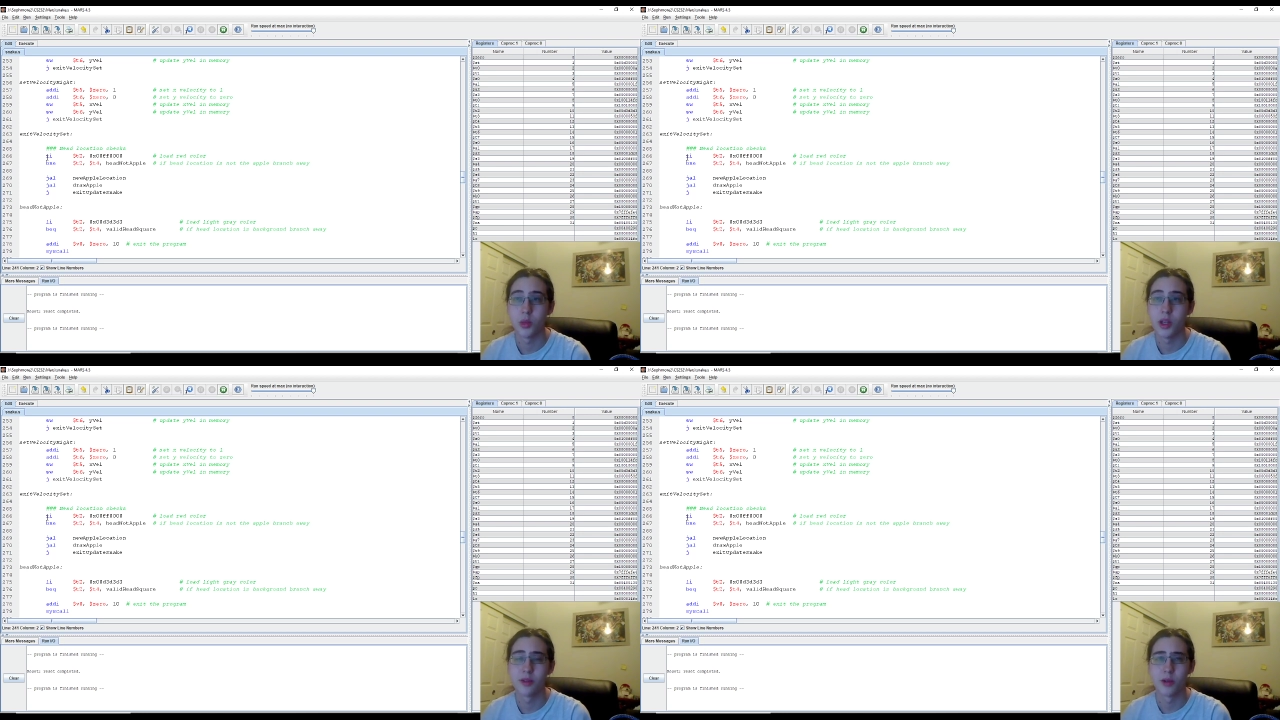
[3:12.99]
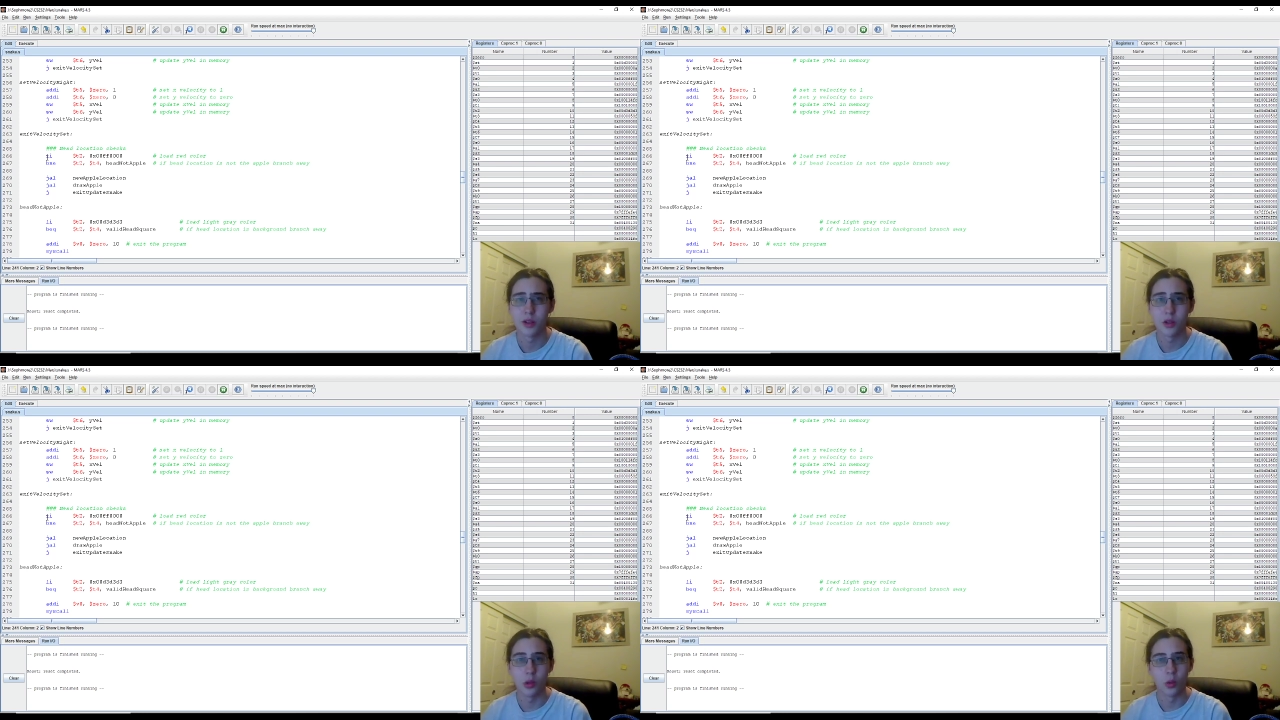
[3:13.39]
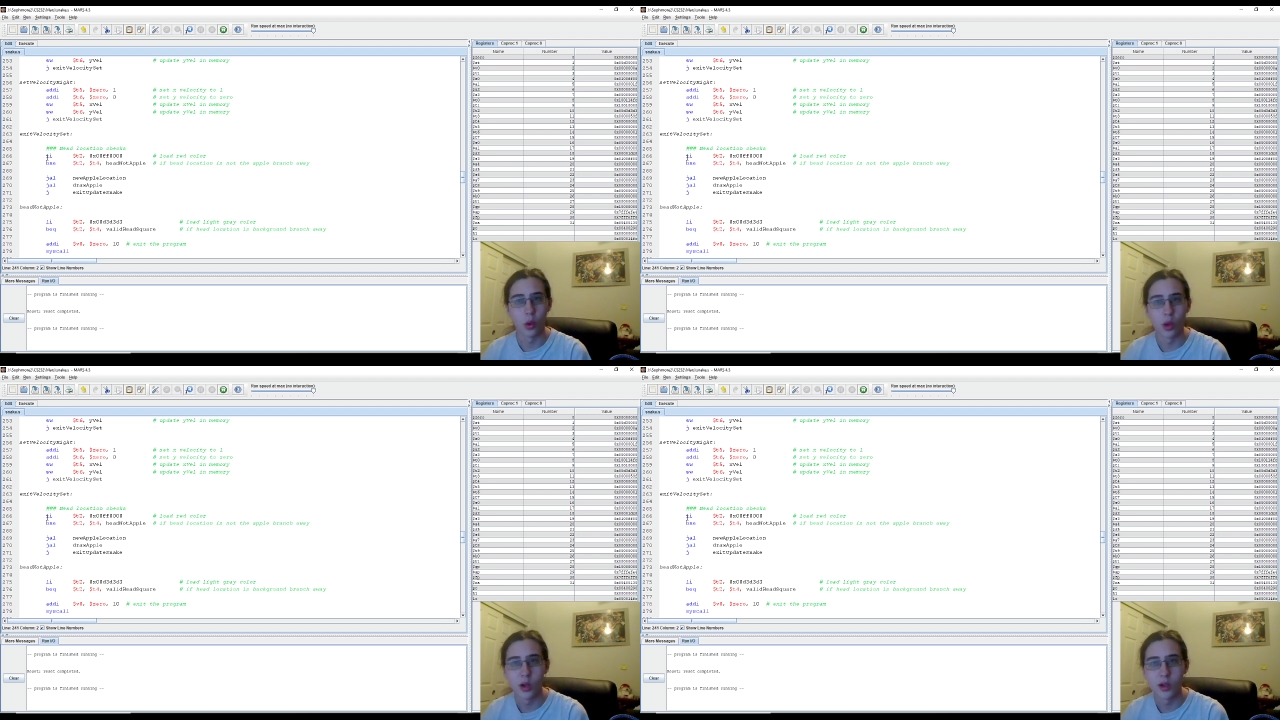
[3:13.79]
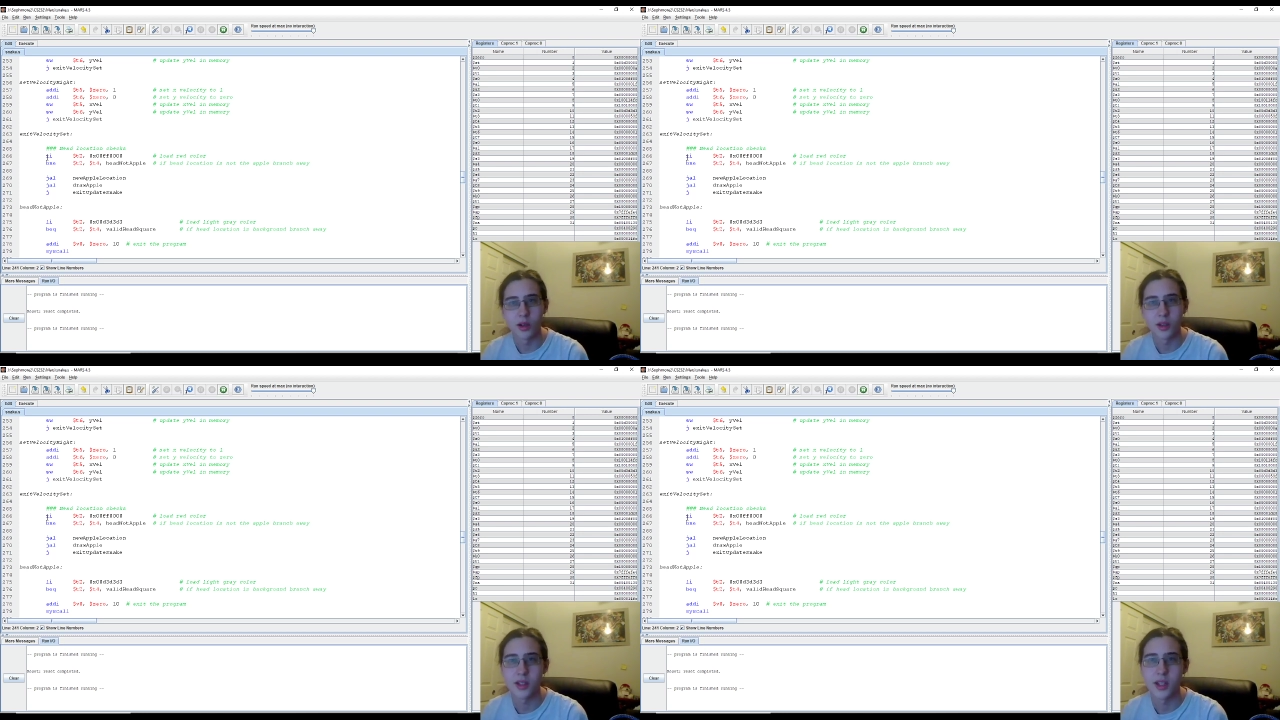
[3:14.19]
we haven't run into a
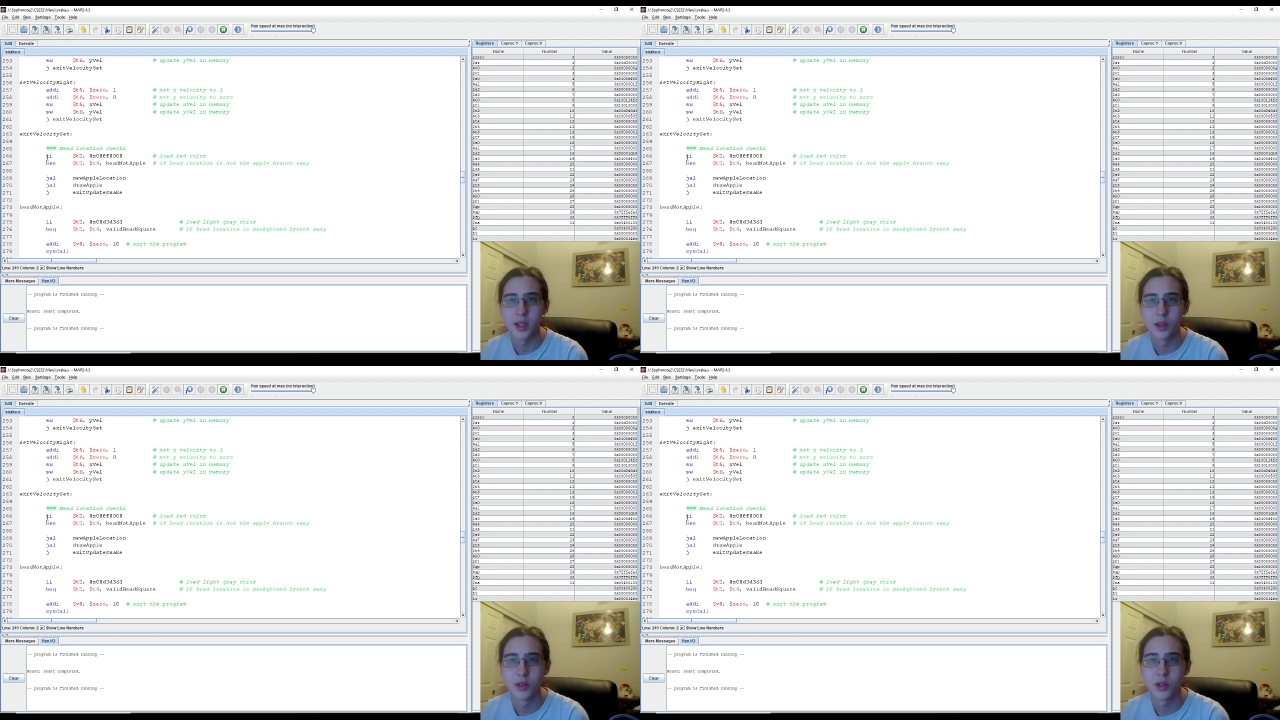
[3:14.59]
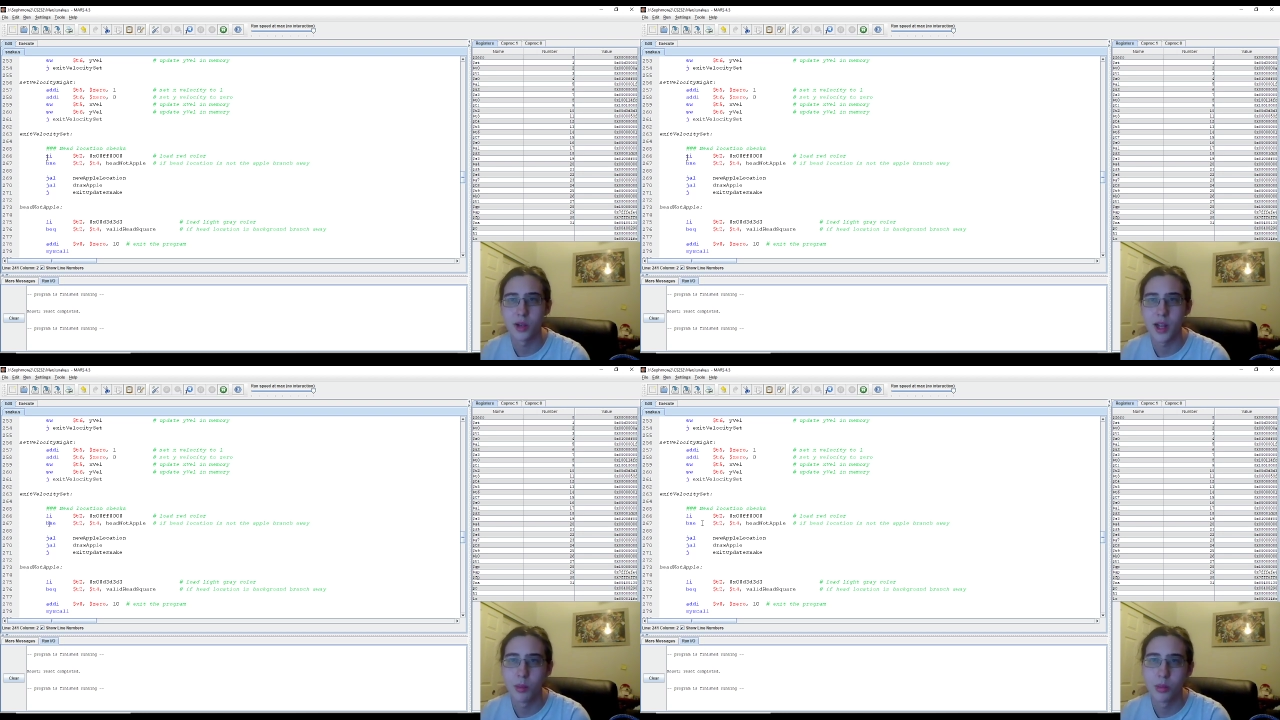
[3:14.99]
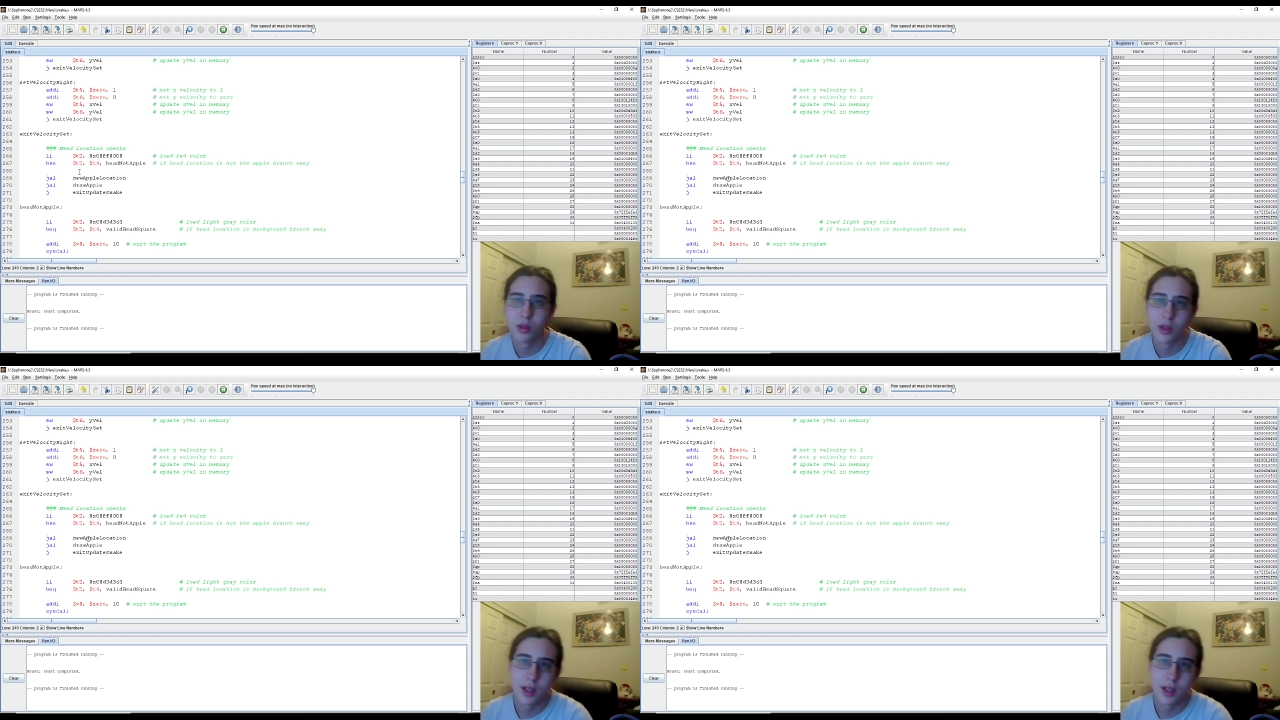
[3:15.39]
wall ourselves or an apple.